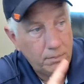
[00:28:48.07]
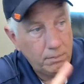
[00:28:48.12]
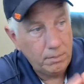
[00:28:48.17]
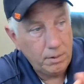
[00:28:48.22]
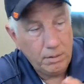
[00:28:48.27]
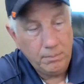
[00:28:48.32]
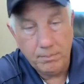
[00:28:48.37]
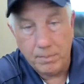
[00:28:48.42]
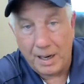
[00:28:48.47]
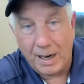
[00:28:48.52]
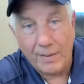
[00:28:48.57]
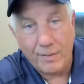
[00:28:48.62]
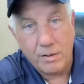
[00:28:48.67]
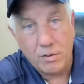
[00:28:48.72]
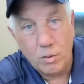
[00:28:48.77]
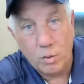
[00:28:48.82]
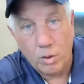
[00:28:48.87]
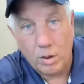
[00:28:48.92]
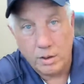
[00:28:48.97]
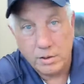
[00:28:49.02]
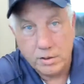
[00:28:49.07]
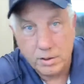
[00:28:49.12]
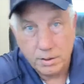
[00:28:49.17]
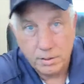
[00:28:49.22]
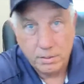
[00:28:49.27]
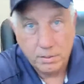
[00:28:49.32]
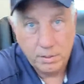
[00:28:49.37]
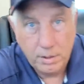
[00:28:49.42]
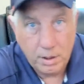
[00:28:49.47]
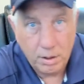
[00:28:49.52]
You can buy the course,
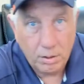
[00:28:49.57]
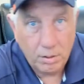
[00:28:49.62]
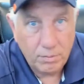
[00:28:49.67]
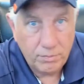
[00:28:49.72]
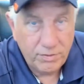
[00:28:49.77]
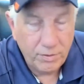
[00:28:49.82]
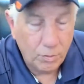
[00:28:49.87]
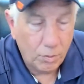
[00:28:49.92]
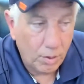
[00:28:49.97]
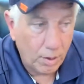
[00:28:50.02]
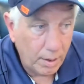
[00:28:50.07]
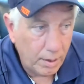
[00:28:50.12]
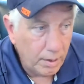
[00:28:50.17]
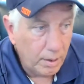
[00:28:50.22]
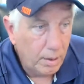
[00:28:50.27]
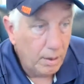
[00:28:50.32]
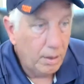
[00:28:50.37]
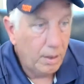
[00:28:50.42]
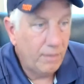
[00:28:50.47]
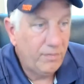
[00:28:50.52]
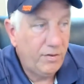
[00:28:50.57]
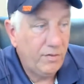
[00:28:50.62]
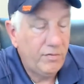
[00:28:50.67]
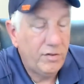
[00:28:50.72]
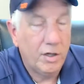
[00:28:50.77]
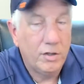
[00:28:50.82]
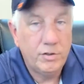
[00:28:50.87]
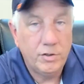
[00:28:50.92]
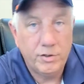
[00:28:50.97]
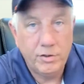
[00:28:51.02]
if you want, if you've
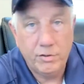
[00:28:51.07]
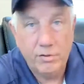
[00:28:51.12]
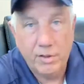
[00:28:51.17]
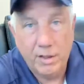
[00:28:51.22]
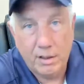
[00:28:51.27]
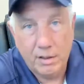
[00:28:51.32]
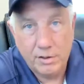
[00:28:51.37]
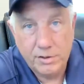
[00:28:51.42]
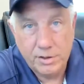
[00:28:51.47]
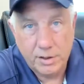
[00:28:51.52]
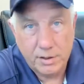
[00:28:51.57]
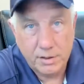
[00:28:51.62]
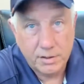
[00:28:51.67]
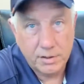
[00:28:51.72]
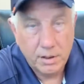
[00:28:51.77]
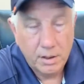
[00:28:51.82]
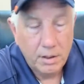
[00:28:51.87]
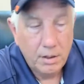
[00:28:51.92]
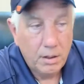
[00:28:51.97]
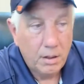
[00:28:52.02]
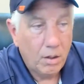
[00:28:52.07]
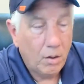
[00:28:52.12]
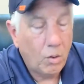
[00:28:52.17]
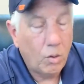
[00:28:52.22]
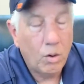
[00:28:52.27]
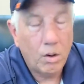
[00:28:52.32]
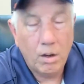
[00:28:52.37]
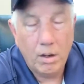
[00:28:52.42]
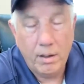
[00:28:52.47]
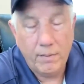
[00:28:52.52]
done your due diligence,
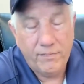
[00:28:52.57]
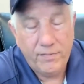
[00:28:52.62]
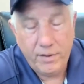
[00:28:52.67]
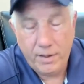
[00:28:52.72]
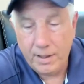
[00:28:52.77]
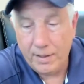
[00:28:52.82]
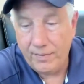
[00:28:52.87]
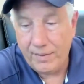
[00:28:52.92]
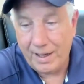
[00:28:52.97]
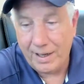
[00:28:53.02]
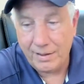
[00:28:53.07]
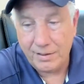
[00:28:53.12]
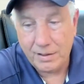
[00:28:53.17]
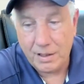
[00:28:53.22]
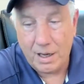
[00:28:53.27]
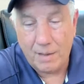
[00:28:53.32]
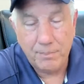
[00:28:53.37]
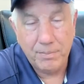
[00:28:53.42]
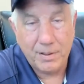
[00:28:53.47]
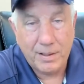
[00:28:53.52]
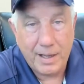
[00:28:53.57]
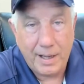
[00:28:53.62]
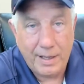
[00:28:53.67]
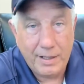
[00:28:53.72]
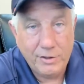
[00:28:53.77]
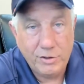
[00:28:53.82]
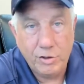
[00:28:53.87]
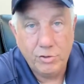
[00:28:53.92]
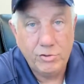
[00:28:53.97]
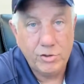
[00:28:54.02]
or if you get that
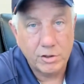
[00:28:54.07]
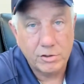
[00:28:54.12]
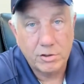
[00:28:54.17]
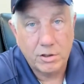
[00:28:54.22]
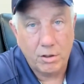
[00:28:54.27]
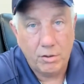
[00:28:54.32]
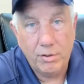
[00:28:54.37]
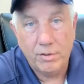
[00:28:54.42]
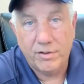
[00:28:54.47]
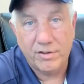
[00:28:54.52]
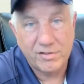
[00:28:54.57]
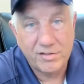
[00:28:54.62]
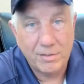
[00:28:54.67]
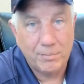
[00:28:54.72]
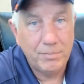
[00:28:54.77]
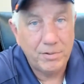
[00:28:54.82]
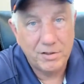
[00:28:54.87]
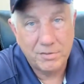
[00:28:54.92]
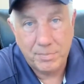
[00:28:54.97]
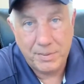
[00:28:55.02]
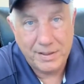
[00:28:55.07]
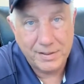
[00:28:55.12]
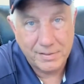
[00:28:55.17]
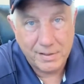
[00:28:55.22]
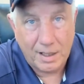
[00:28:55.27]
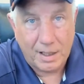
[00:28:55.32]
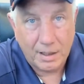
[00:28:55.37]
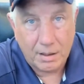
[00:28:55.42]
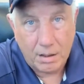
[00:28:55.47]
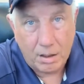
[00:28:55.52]
complicated, you just go to the
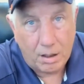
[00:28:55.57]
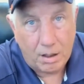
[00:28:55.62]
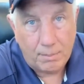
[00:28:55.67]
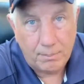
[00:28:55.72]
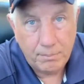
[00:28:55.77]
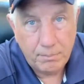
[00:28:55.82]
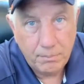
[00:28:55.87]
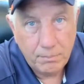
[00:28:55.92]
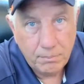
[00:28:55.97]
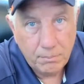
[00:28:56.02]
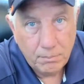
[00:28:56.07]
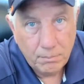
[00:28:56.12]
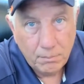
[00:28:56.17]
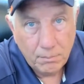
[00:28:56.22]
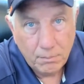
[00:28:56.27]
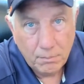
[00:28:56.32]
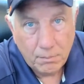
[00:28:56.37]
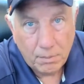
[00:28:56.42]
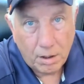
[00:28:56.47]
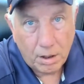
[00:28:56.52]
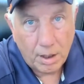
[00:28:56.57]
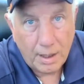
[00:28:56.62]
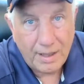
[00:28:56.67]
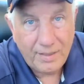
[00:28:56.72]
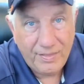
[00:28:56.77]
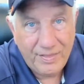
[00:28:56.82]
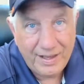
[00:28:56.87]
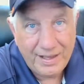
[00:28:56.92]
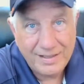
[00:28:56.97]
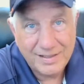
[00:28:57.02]
simplestbiz.com. All
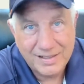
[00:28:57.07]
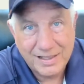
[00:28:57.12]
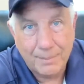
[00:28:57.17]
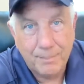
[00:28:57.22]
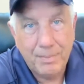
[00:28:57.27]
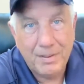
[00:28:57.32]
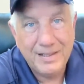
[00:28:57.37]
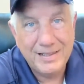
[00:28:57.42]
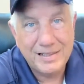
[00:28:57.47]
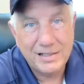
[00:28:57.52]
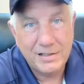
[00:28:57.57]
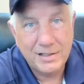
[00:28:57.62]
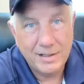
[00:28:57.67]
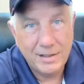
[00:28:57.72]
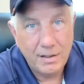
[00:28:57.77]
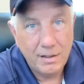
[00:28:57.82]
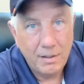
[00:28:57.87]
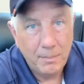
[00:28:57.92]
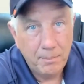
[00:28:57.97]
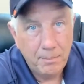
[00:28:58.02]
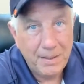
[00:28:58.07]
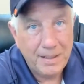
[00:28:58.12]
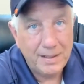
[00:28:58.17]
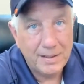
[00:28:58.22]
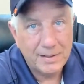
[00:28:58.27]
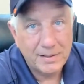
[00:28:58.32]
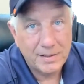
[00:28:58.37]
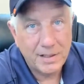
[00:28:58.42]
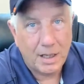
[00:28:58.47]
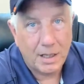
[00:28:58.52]
right. The
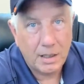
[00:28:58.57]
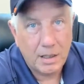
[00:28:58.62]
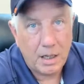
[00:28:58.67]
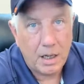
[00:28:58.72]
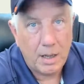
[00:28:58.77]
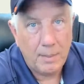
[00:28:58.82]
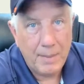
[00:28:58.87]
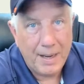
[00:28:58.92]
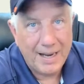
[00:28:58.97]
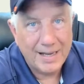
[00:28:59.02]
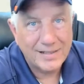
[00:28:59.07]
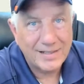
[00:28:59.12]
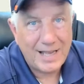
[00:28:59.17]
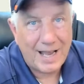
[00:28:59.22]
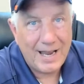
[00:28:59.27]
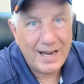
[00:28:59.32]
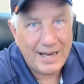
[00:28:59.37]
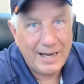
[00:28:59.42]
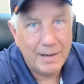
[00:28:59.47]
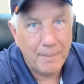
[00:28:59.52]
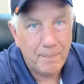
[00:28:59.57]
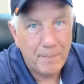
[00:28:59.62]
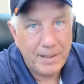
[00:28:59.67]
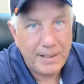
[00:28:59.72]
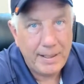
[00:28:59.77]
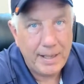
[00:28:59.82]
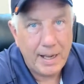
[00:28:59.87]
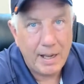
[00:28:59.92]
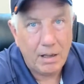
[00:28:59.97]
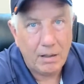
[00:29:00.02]
simplestbiz.com,
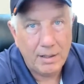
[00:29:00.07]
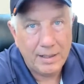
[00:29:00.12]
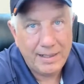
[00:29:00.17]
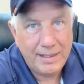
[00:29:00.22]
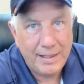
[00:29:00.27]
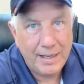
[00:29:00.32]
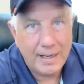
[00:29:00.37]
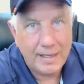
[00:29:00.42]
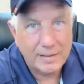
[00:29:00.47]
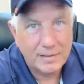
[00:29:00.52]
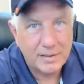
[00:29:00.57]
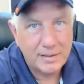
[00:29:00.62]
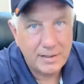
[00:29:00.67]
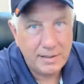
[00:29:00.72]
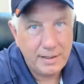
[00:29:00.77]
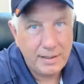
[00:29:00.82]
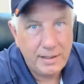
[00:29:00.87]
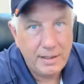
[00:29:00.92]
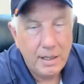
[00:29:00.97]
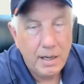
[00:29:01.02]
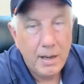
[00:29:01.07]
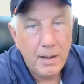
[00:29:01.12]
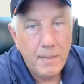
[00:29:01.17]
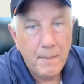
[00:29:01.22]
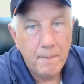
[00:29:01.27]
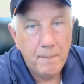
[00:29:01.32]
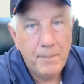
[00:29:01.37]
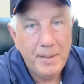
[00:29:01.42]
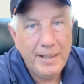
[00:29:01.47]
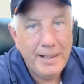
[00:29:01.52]

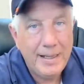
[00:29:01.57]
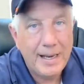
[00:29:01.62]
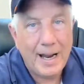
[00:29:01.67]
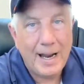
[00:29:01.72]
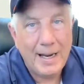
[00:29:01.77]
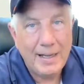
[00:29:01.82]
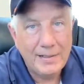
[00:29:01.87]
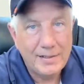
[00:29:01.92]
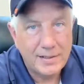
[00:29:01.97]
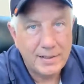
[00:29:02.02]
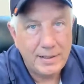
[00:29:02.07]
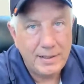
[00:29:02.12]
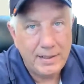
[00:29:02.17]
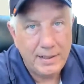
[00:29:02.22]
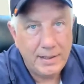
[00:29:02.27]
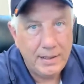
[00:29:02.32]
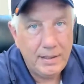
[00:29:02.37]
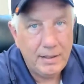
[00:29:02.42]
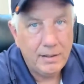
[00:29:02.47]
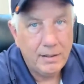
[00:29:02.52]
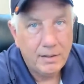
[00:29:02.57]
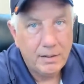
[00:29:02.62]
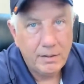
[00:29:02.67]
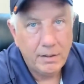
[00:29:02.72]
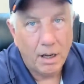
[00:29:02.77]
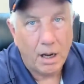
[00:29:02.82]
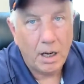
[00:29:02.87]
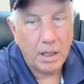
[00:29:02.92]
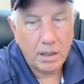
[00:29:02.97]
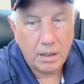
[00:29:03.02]

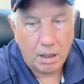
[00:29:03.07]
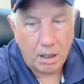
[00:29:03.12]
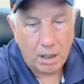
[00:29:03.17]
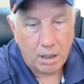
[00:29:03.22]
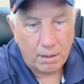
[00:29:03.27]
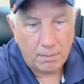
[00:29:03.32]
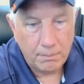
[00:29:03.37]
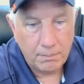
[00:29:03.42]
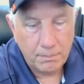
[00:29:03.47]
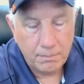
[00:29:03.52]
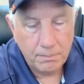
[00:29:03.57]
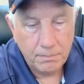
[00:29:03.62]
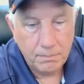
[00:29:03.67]
simplestbiz.com.